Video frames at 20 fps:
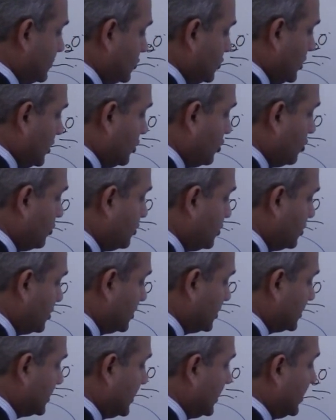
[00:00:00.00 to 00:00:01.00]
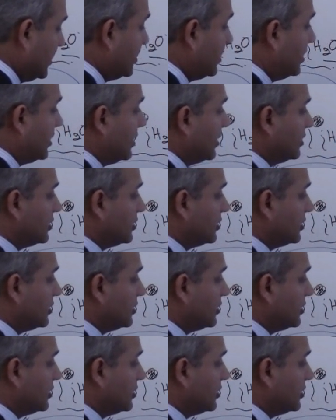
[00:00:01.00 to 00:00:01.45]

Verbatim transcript: So I hope you understand.